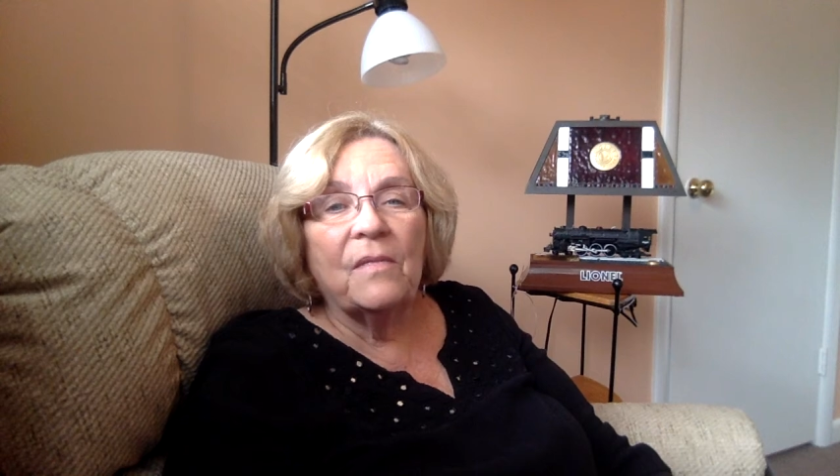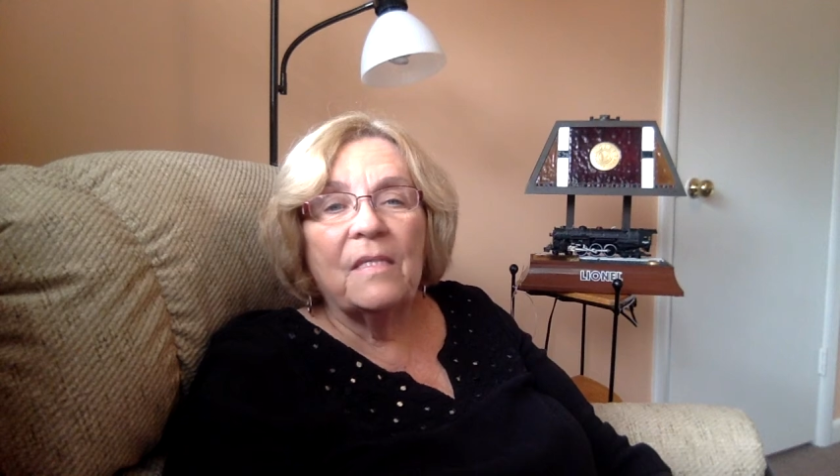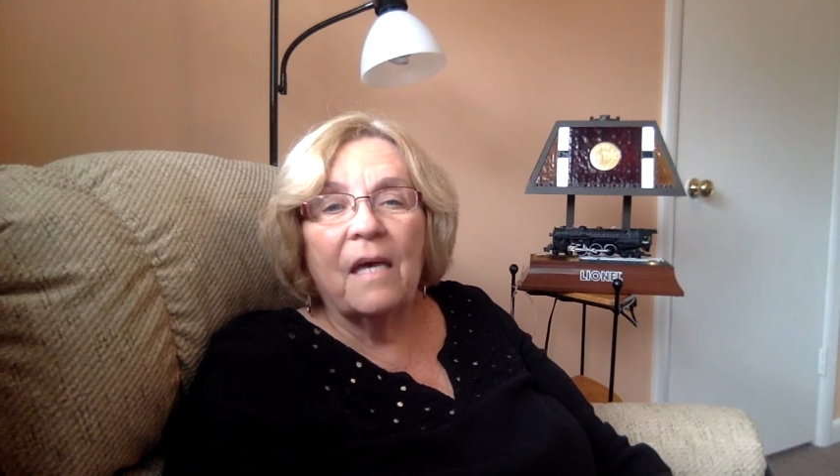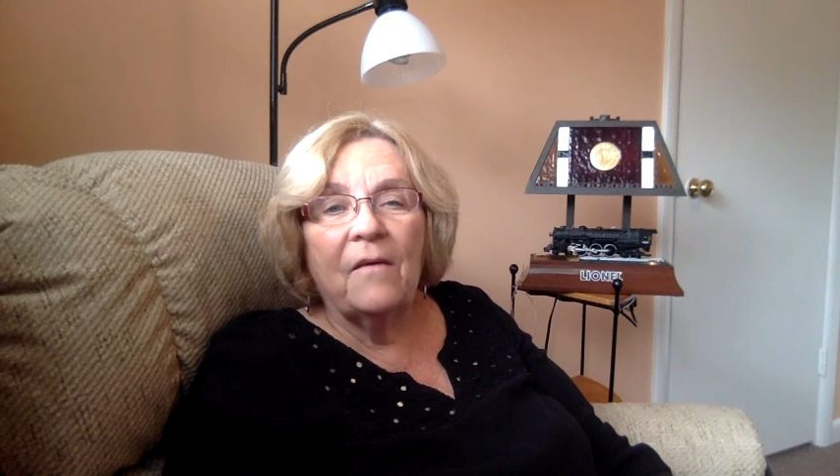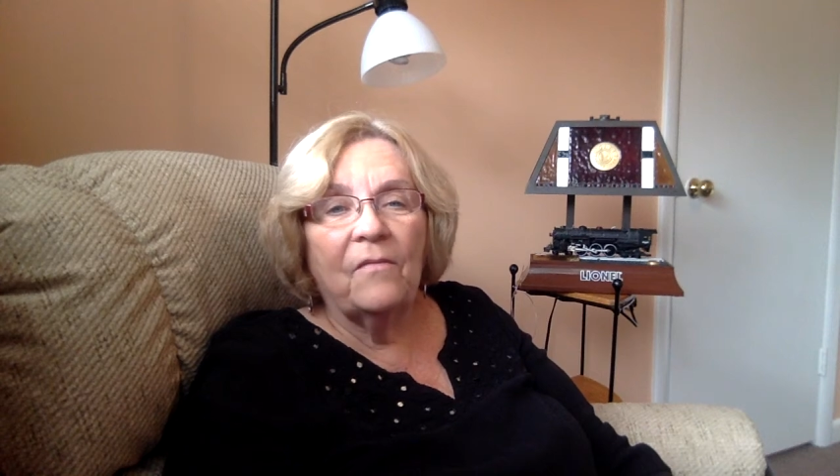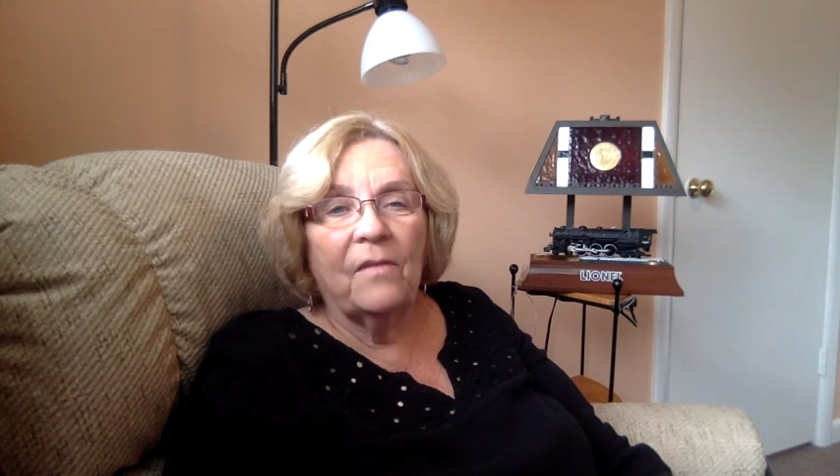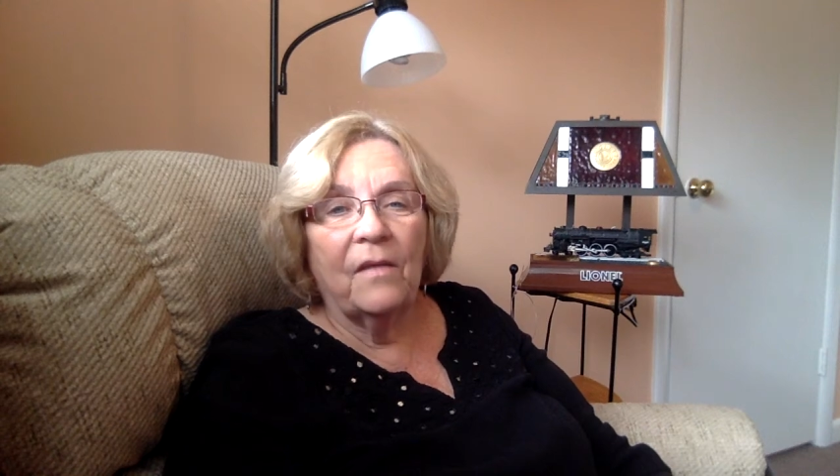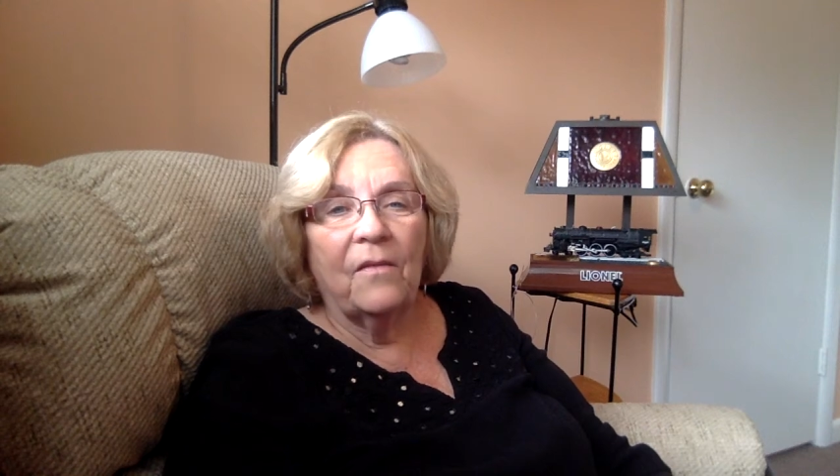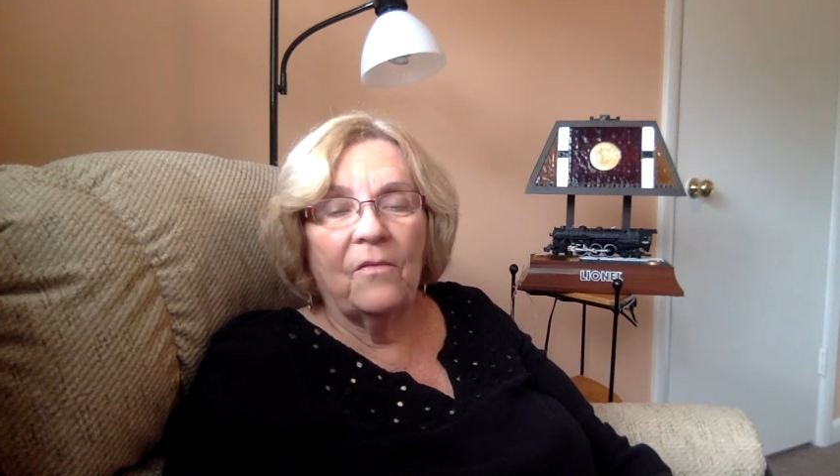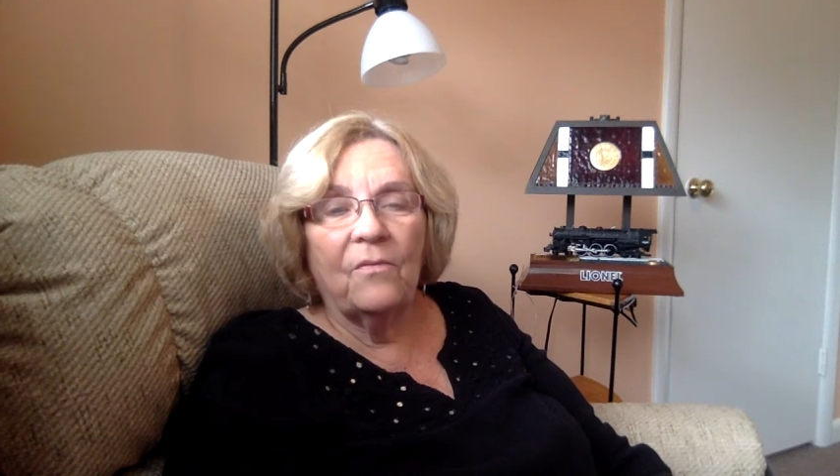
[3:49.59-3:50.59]

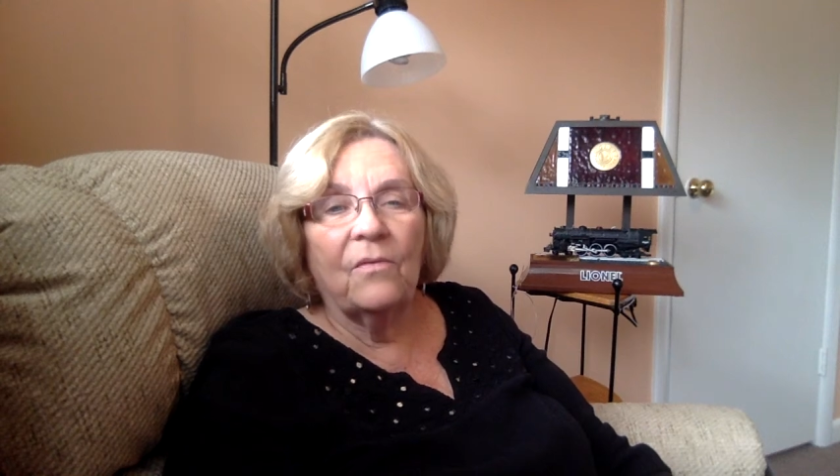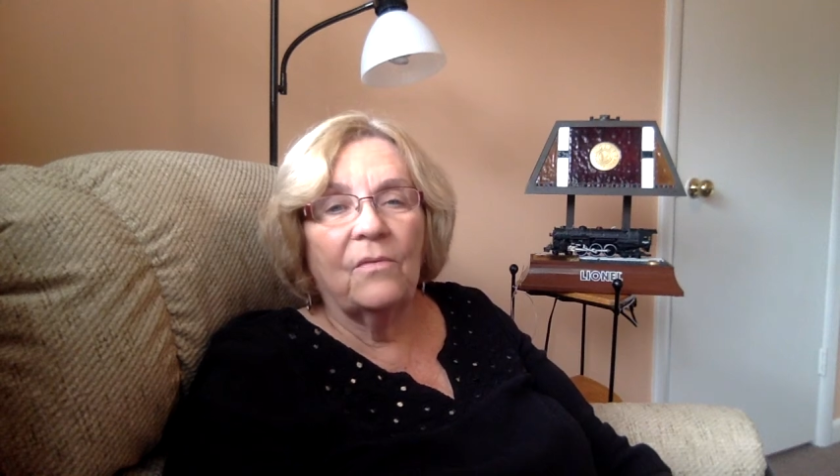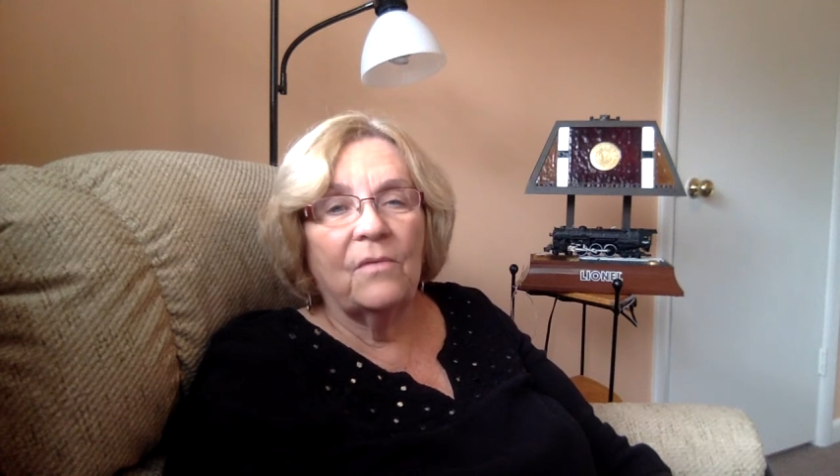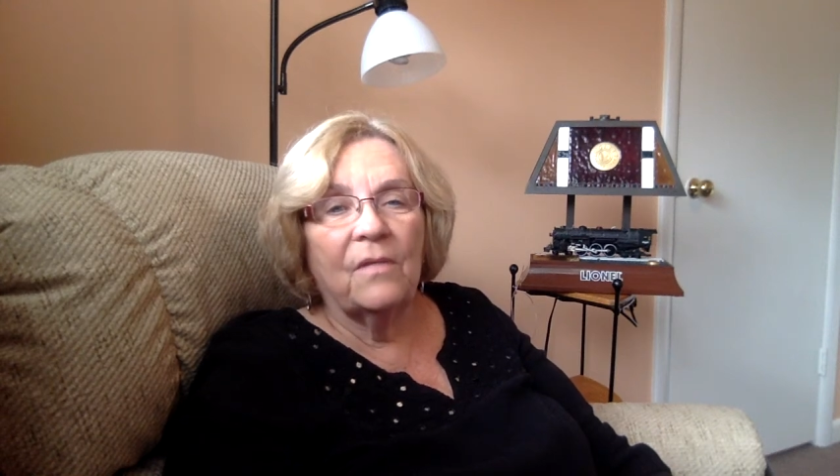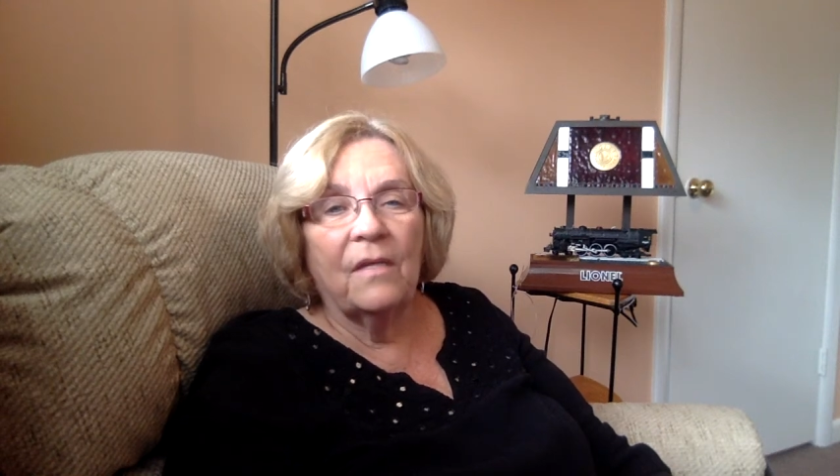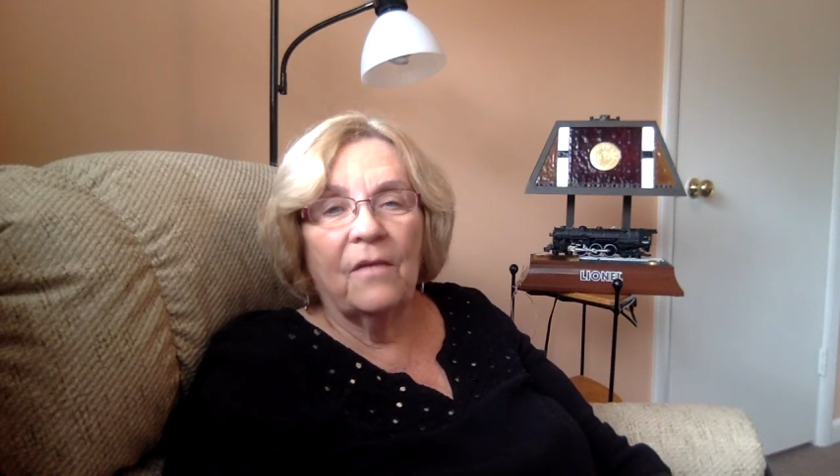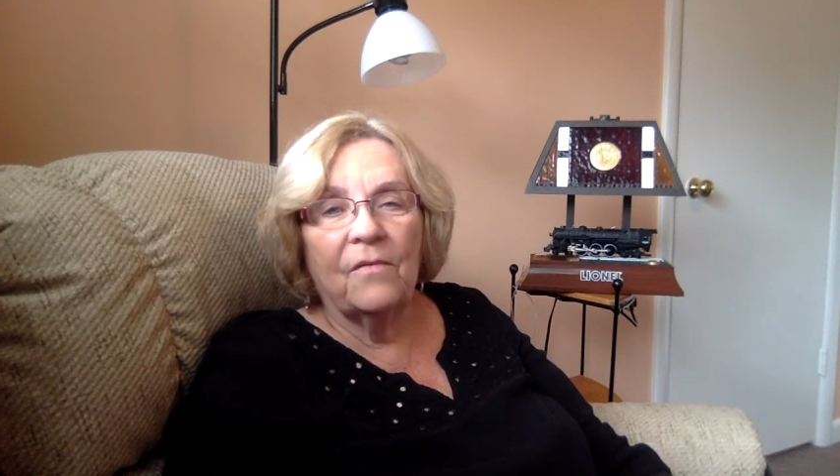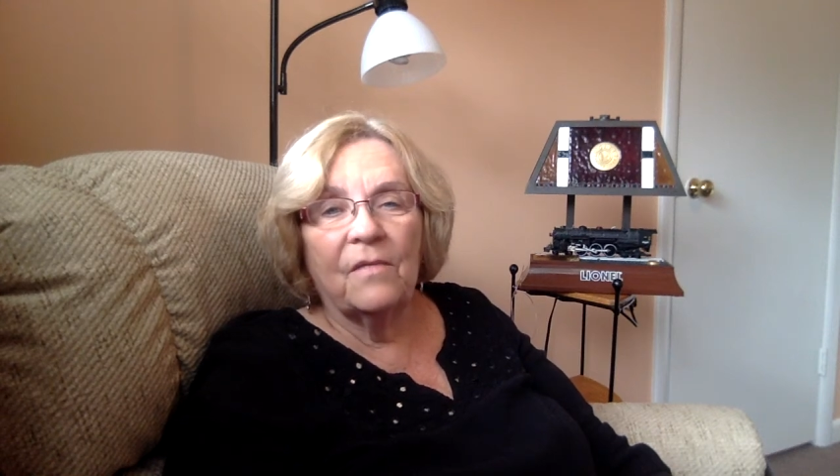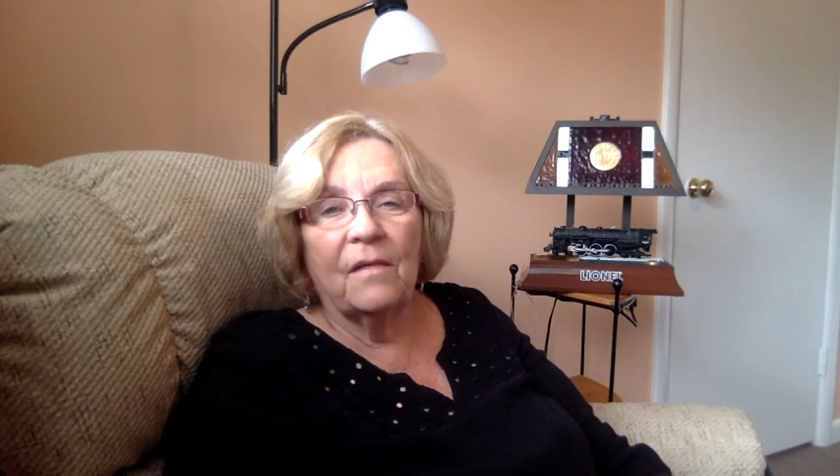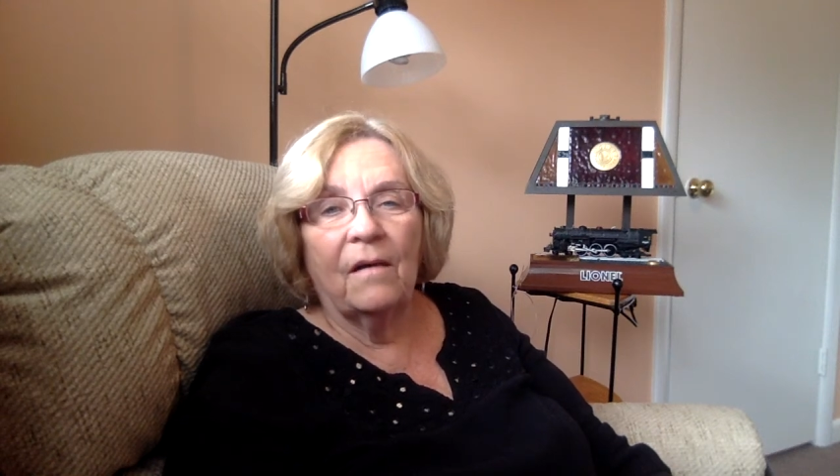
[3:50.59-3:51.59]
safely through to the other
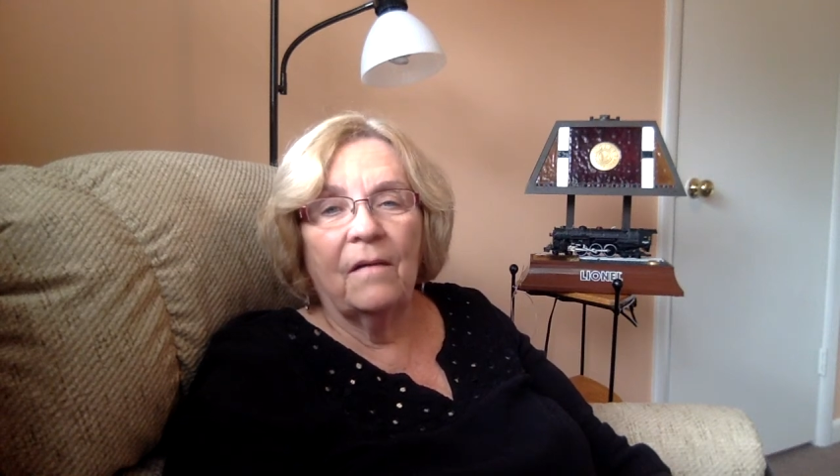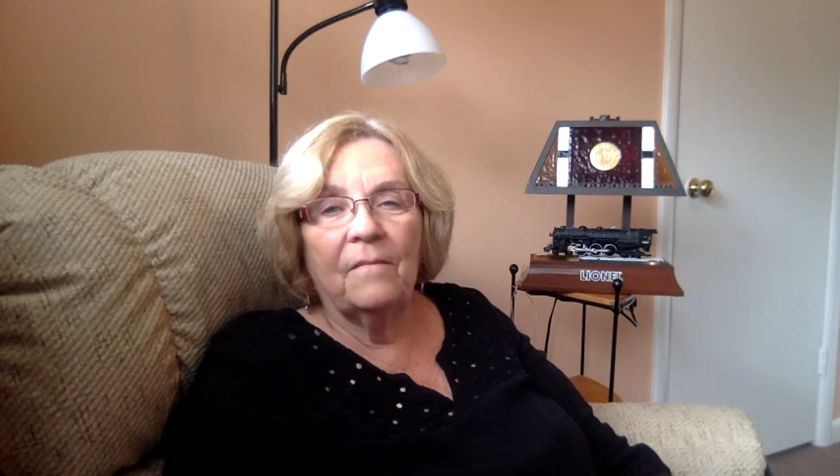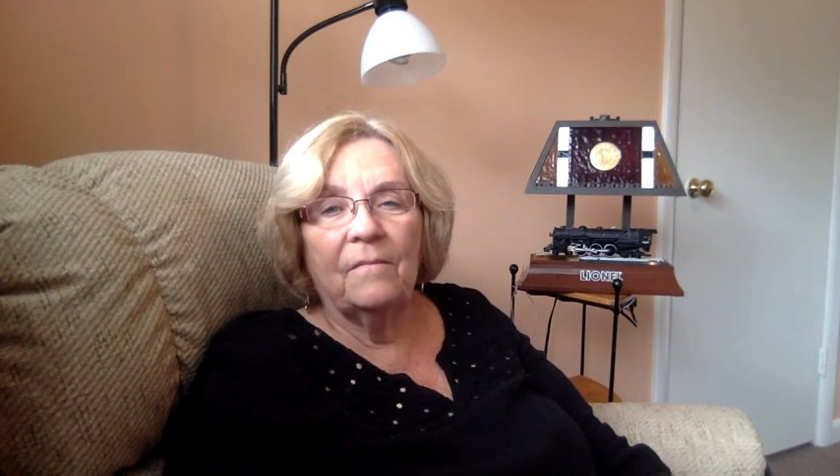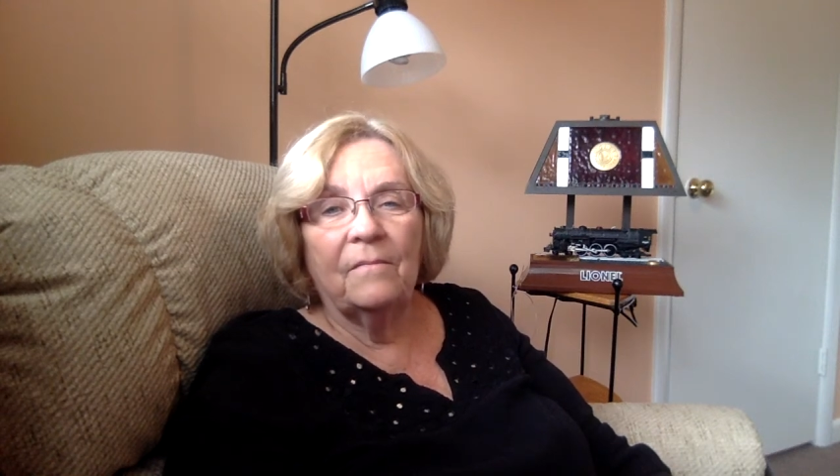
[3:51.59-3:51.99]
side?